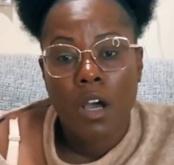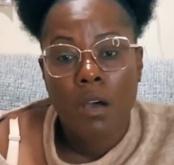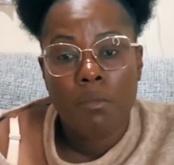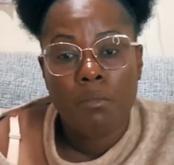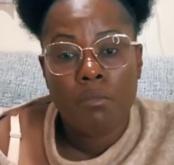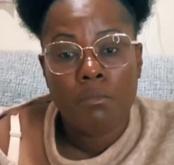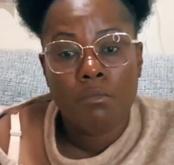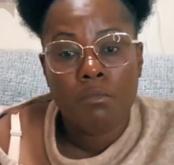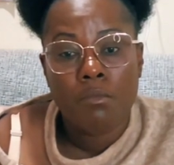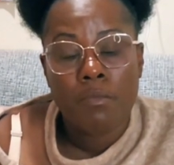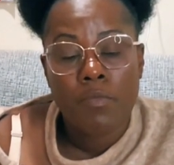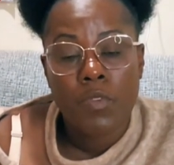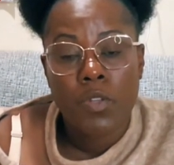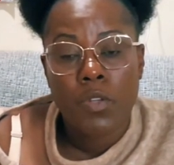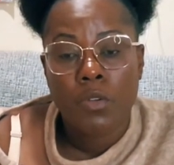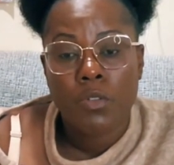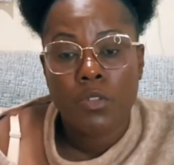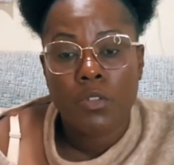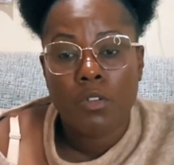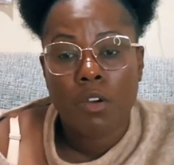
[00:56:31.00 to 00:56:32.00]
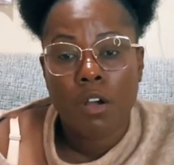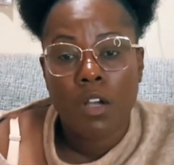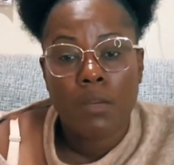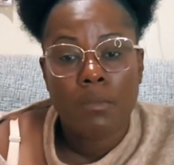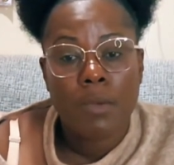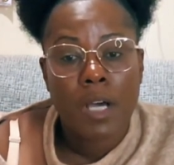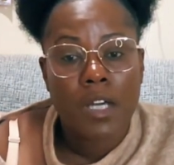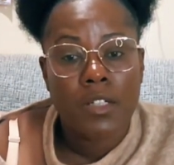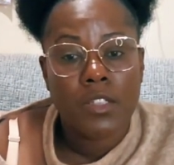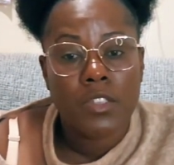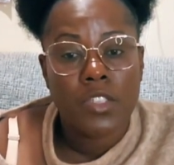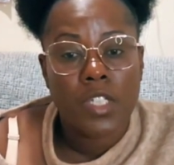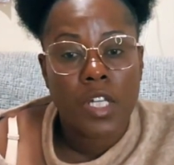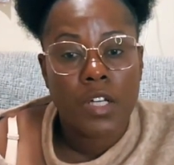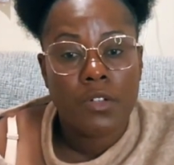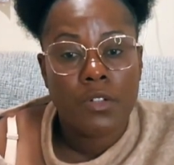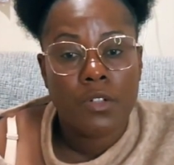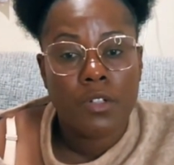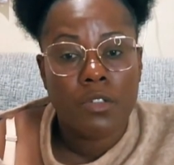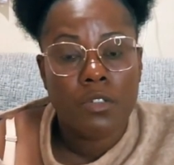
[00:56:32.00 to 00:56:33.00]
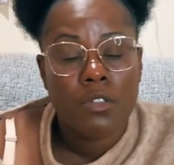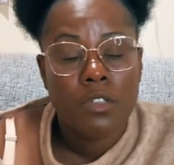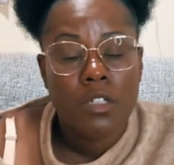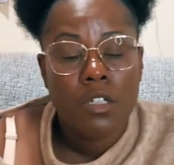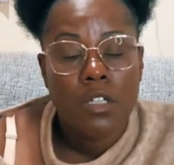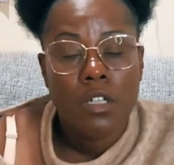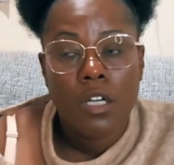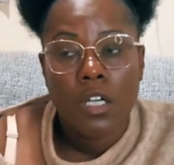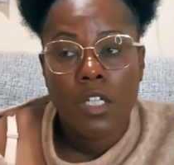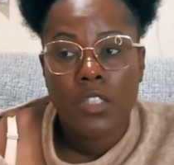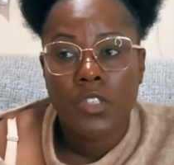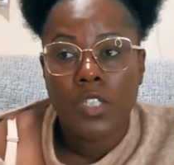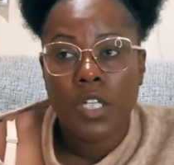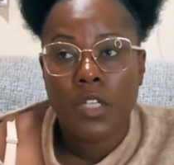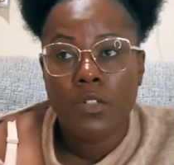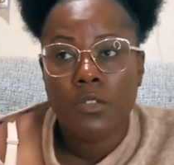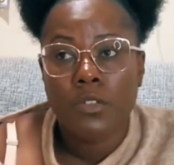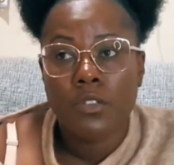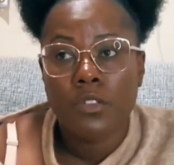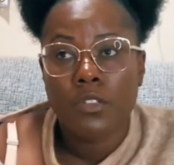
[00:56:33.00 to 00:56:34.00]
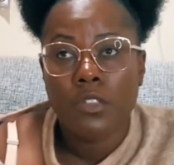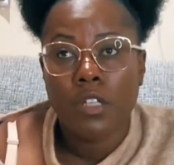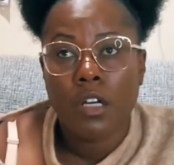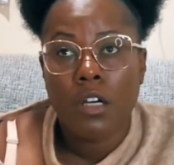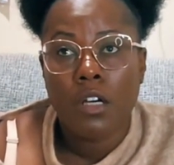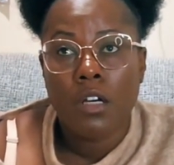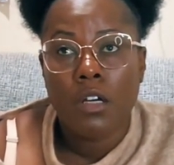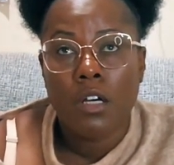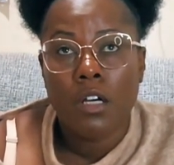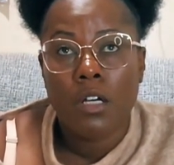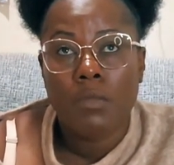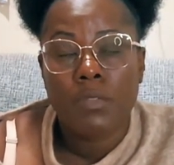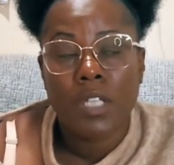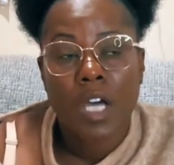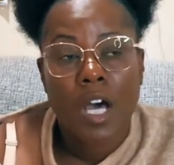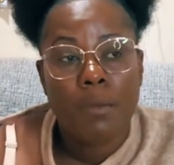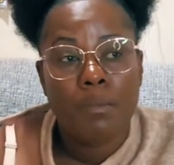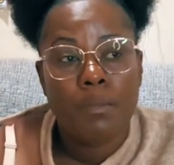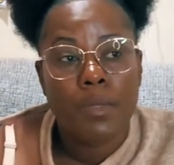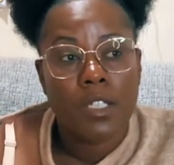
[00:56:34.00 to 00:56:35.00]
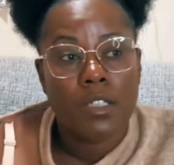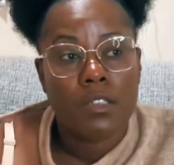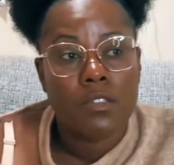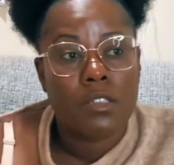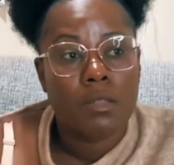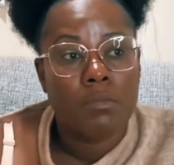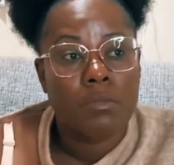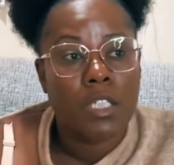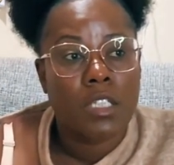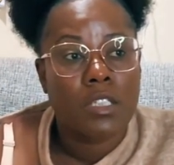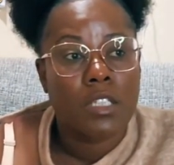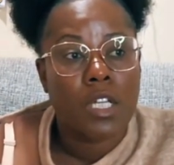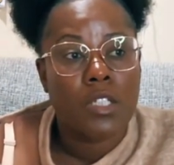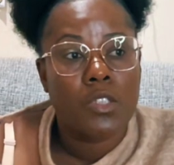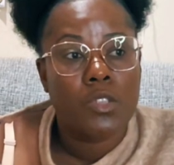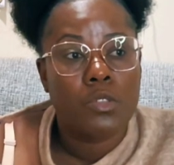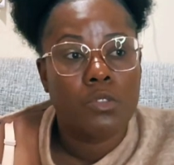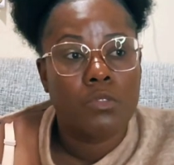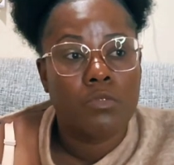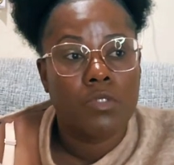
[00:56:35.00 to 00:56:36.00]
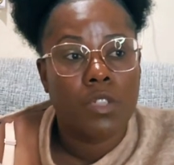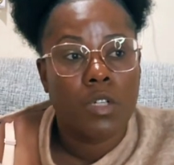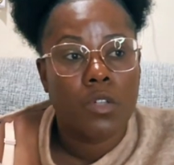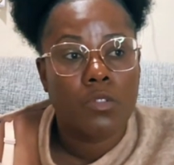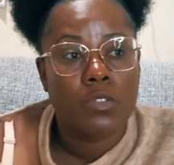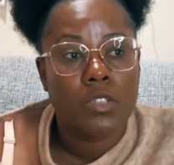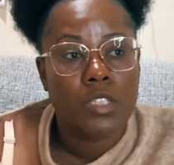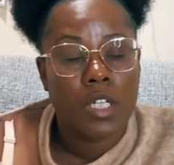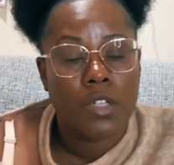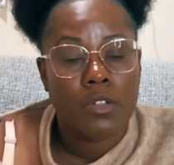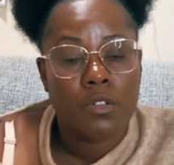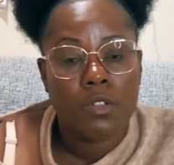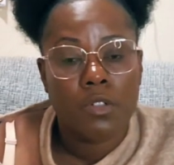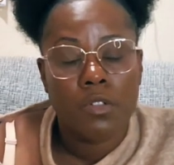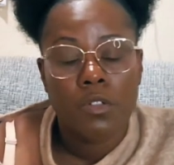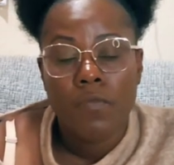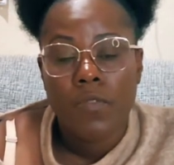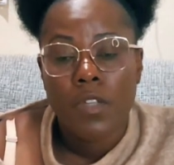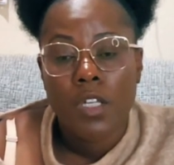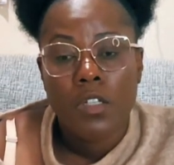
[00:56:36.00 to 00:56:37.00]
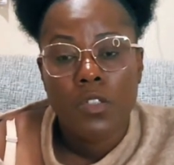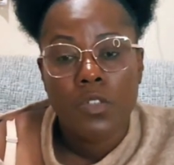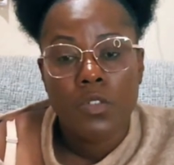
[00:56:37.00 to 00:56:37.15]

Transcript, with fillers: um, you could talk about a general, a general uh, um, topic, something that you know in general.